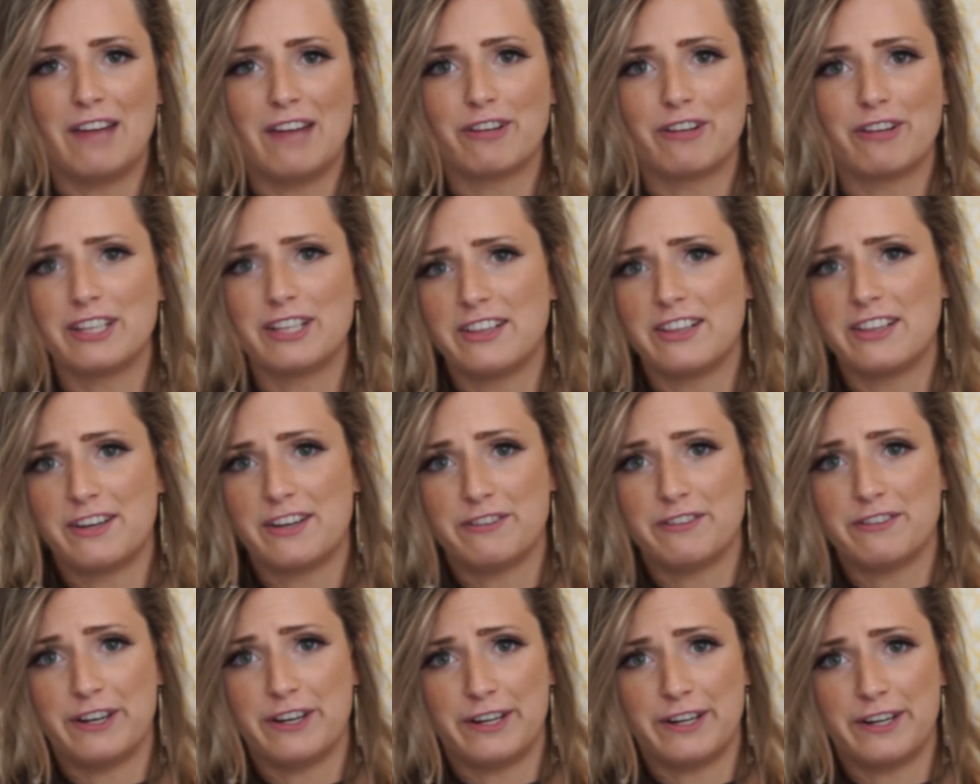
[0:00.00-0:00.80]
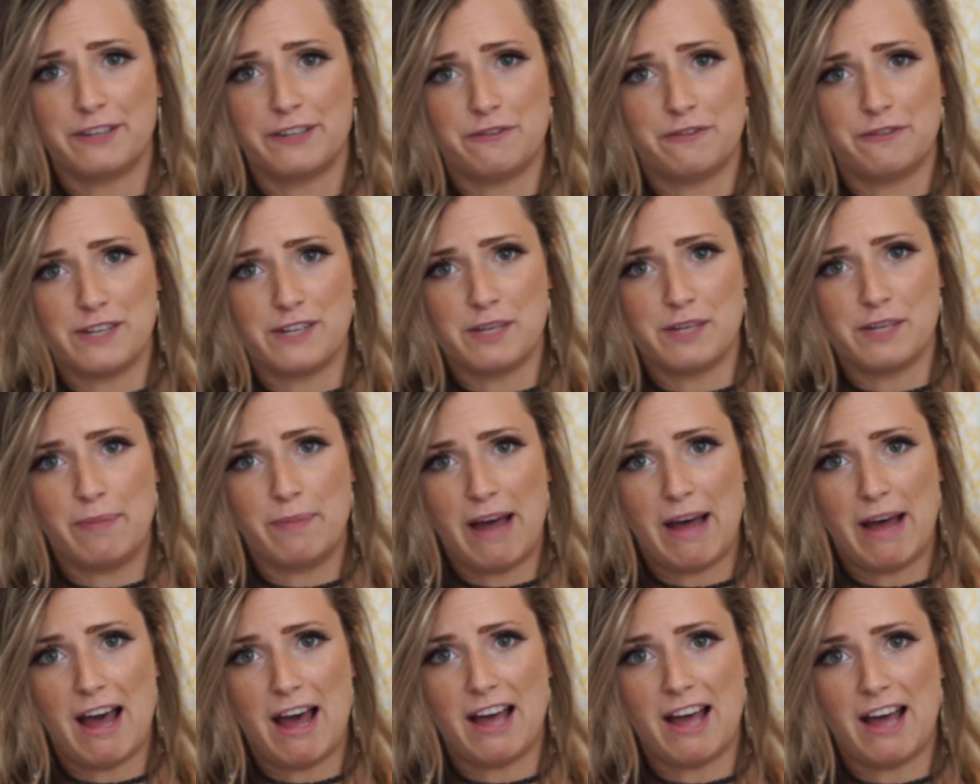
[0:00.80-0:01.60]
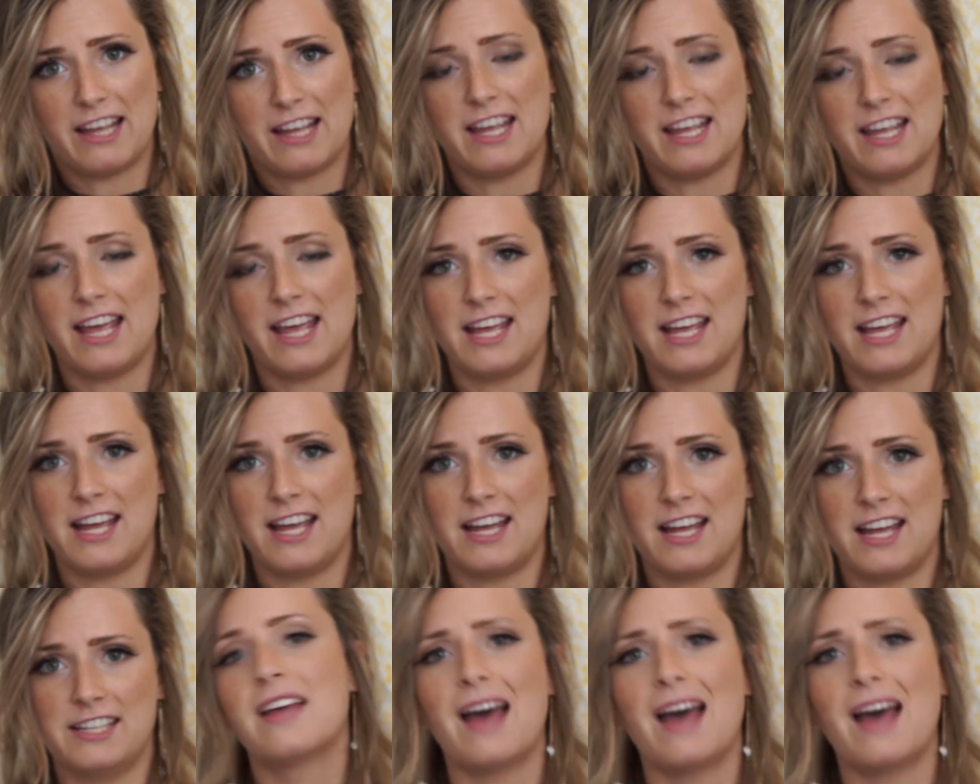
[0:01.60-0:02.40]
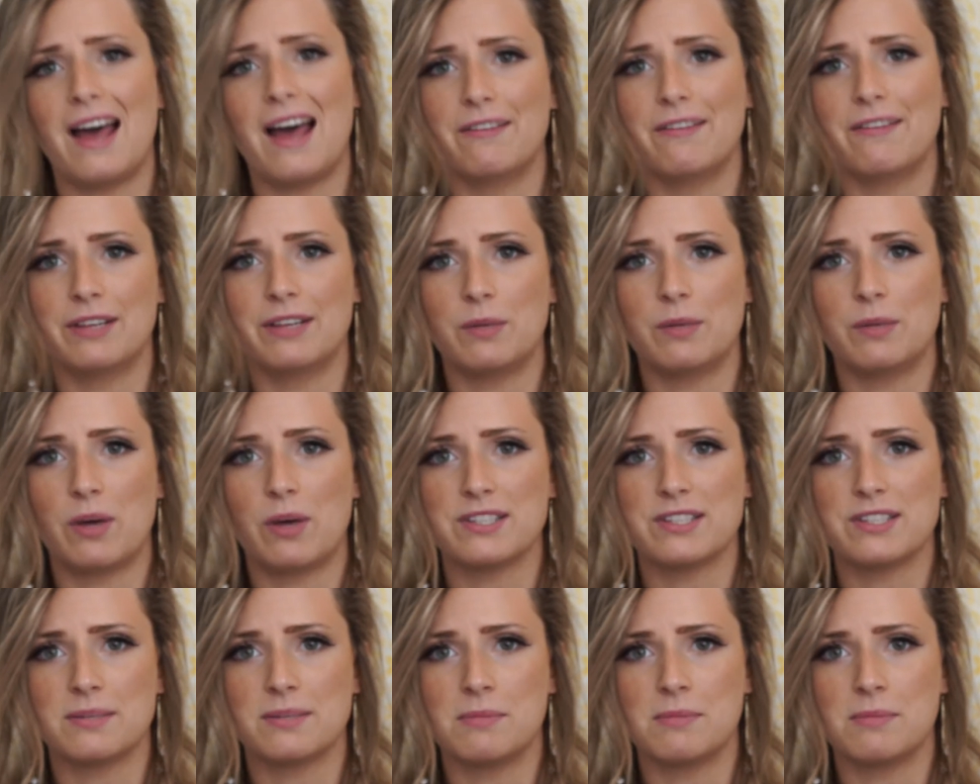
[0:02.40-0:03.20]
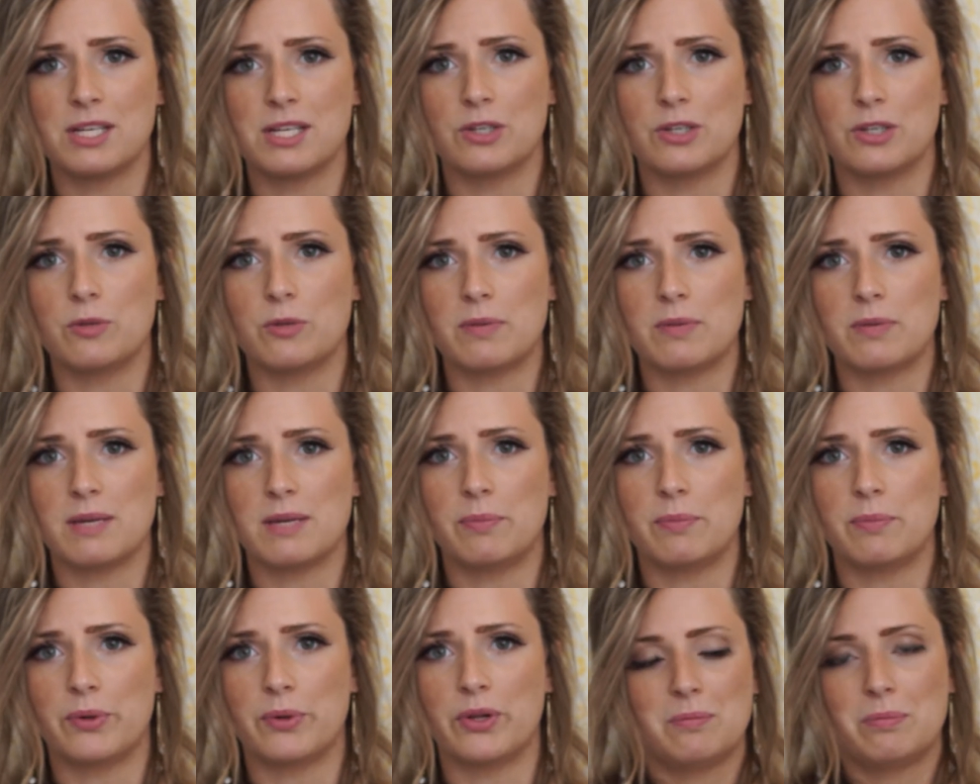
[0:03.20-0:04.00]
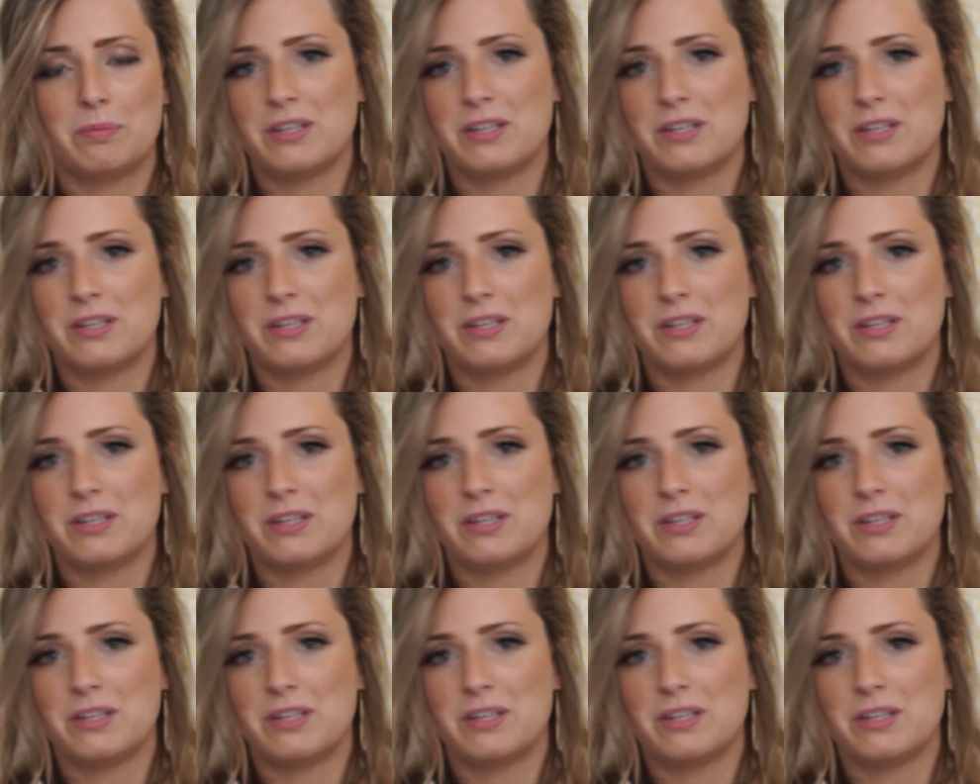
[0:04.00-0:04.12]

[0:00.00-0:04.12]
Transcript: I really love hearing feedback, and I really want to meet new people.